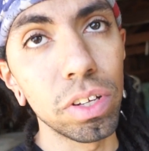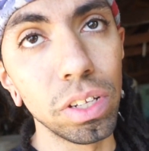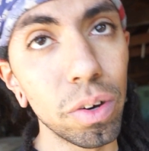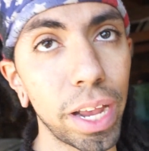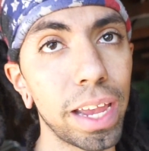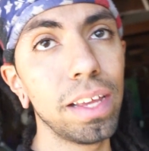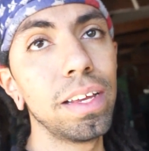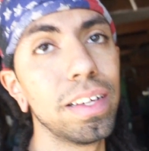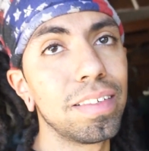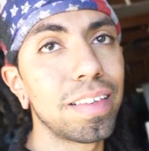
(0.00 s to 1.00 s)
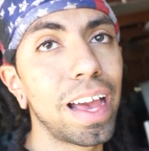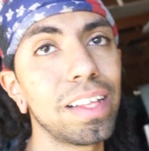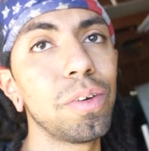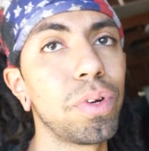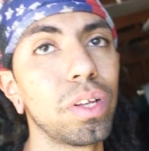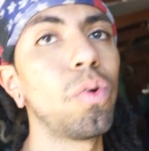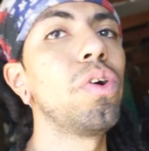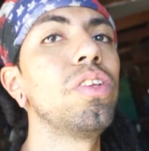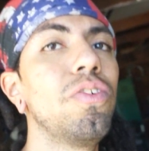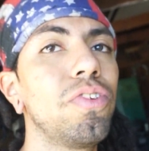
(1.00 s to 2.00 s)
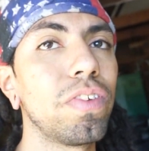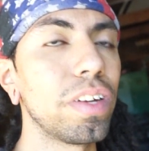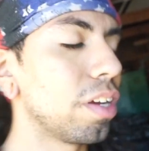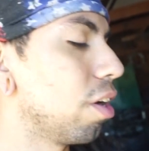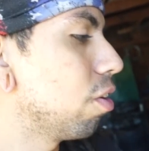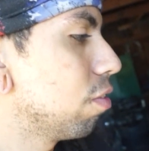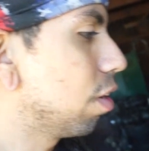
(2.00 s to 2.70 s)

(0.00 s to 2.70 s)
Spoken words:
to locate exactly where the coilover is gonna go.